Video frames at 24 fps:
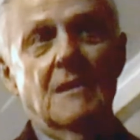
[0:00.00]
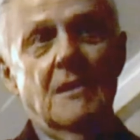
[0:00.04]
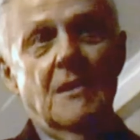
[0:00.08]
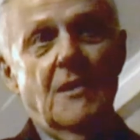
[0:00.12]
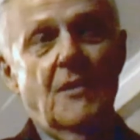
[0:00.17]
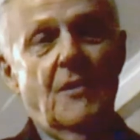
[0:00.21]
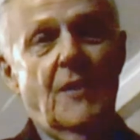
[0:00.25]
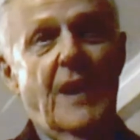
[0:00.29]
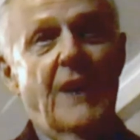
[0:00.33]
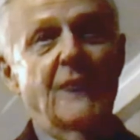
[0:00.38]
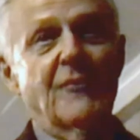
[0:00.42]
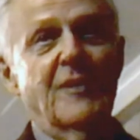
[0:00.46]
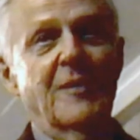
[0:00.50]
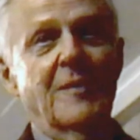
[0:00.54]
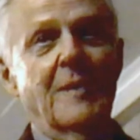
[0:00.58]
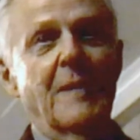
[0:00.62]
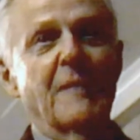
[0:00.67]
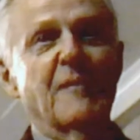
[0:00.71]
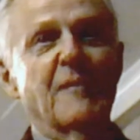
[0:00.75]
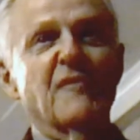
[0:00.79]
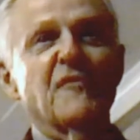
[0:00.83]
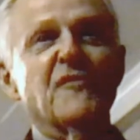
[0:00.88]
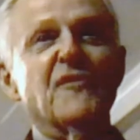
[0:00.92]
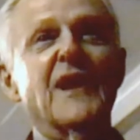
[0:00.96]
Oh, I
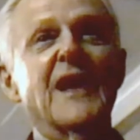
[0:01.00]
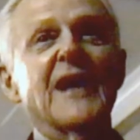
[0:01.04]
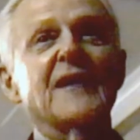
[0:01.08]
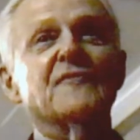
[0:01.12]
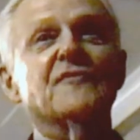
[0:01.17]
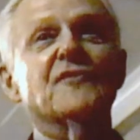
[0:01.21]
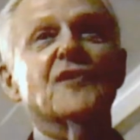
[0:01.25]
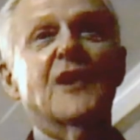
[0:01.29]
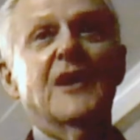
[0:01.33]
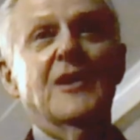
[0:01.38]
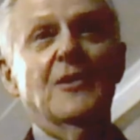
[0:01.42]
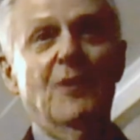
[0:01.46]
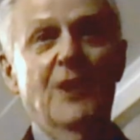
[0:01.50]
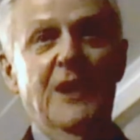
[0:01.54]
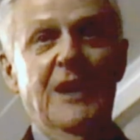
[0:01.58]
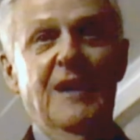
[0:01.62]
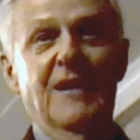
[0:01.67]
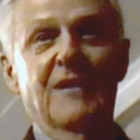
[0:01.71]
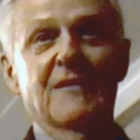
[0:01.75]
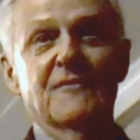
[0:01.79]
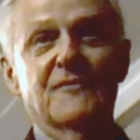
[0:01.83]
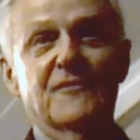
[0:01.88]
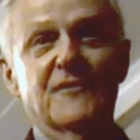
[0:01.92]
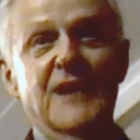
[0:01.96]
remember Frank very
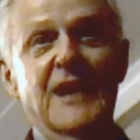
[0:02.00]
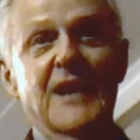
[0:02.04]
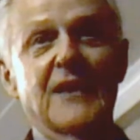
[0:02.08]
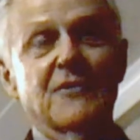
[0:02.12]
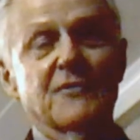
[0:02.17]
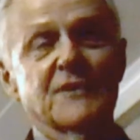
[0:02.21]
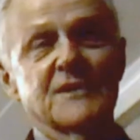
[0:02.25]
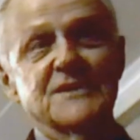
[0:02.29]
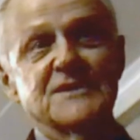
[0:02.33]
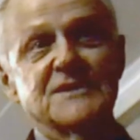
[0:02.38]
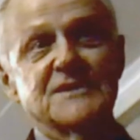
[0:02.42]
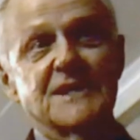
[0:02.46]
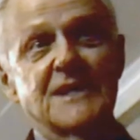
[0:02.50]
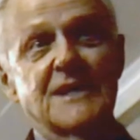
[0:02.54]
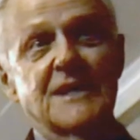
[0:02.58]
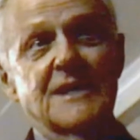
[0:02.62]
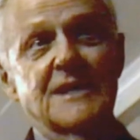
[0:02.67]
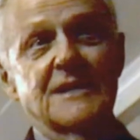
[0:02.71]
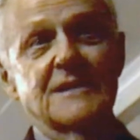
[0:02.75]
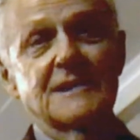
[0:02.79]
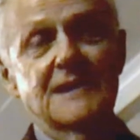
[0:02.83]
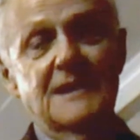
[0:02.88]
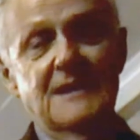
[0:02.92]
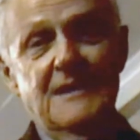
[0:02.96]
well. Frank was
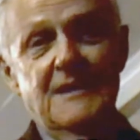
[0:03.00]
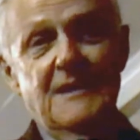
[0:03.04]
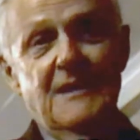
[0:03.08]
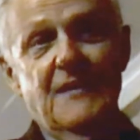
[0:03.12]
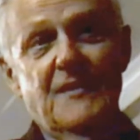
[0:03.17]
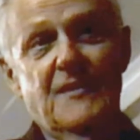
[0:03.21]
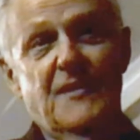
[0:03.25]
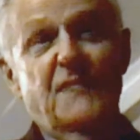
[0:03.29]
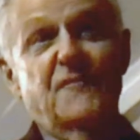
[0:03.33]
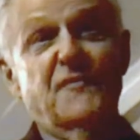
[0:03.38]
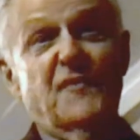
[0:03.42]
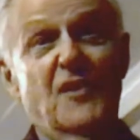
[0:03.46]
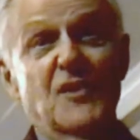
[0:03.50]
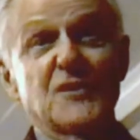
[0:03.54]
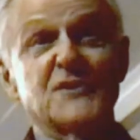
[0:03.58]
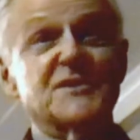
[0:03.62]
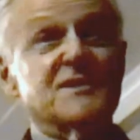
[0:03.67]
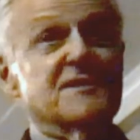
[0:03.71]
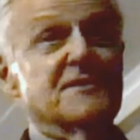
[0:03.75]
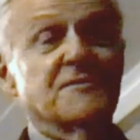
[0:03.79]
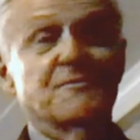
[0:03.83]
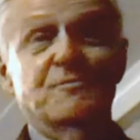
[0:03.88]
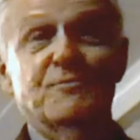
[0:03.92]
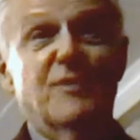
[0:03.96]
the
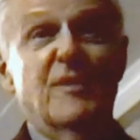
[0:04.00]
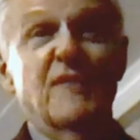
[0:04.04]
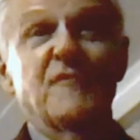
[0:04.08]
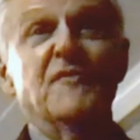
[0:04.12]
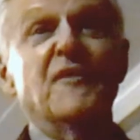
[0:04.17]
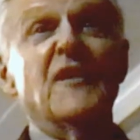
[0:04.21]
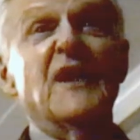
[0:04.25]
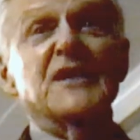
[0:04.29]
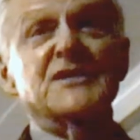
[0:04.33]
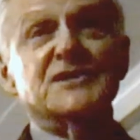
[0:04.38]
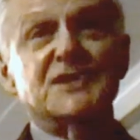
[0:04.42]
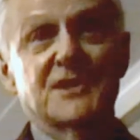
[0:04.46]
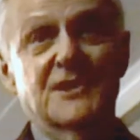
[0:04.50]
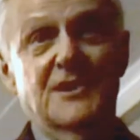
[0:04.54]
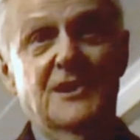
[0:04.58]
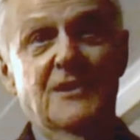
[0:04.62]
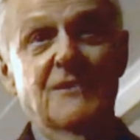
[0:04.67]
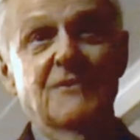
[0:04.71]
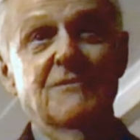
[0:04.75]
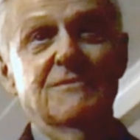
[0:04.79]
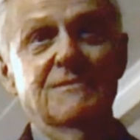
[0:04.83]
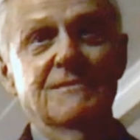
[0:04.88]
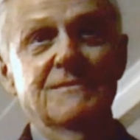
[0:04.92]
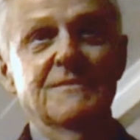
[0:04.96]
first
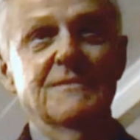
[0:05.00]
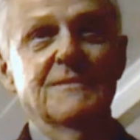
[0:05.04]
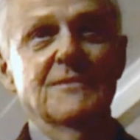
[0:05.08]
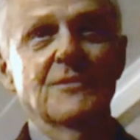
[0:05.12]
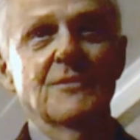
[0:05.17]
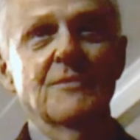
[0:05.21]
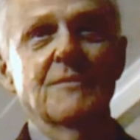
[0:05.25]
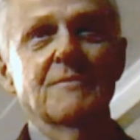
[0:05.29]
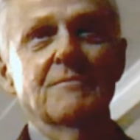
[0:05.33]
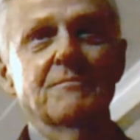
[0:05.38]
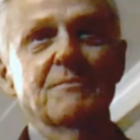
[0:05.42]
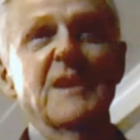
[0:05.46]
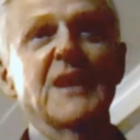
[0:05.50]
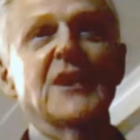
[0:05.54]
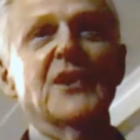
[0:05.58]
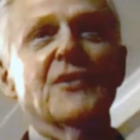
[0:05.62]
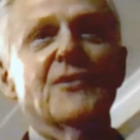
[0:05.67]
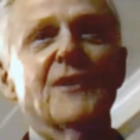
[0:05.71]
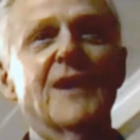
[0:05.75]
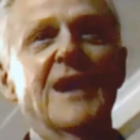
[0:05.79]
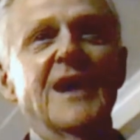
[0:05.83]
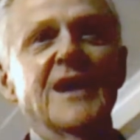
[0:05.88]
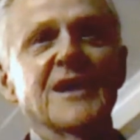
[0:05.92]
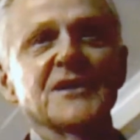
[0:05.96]
professional
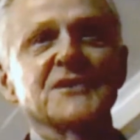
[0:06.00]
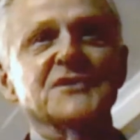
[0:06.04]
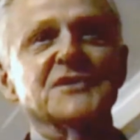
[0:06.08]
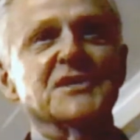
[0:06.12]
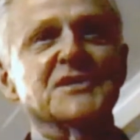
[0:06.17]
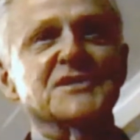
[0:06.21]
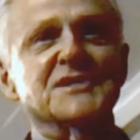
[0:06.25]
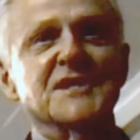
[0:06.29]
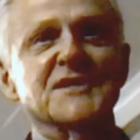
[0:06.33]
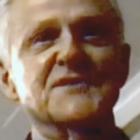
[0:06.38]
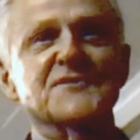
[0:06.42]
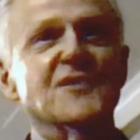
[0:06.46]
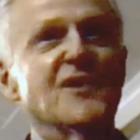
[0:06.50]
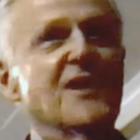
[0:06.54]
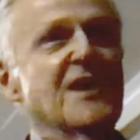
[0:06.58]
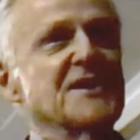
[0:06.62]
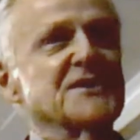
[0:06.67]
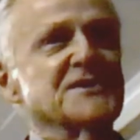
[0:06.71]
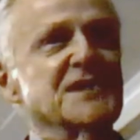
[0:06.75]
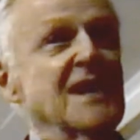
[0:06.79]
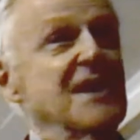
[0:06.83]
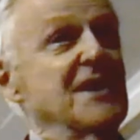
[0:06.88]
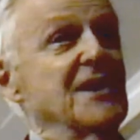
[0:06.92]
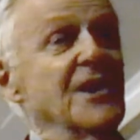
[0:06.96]
meteorologist, as far
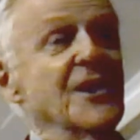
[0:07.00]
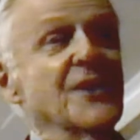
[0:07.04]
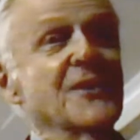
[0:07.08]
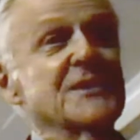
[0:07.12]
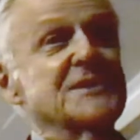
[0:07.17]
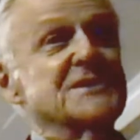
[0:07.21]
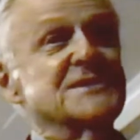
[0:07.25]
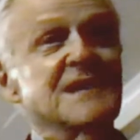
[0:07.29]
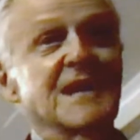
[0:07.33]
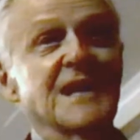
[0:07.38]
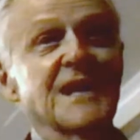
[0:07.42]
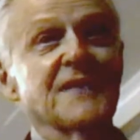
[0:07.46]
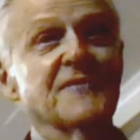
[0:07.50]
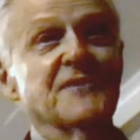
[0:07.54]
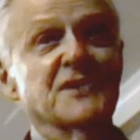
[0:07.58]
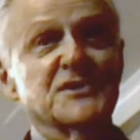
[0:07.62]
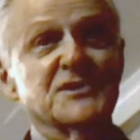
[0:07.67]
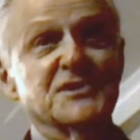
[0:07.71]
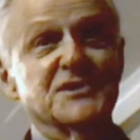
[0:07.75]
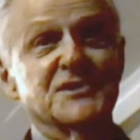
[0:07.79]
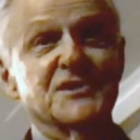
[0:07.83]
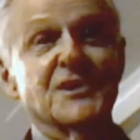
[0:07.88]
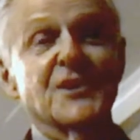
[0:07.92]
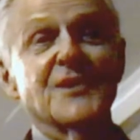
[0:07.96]
as I know, in
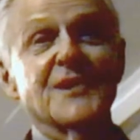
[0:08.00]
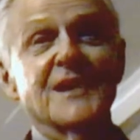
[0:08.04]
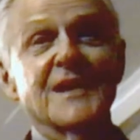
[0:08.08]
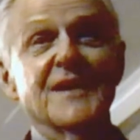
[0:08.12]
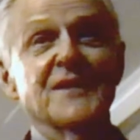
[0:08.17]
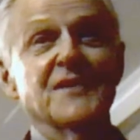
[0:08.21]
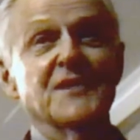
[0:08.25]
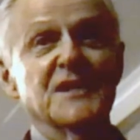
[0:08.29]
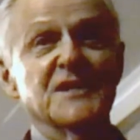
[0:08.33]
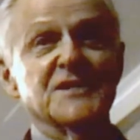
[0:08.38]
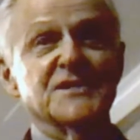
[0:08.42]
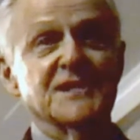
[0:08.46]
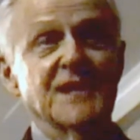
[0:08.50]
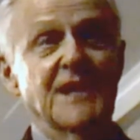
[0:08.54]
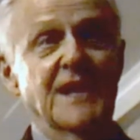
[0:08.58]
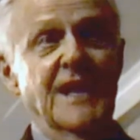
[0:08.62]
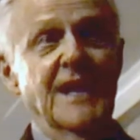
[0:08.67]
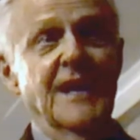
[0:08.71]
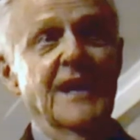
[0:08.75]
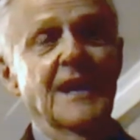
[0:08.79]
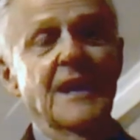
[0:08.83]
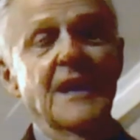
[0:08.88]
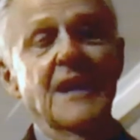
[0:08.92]
television, certainly in this city.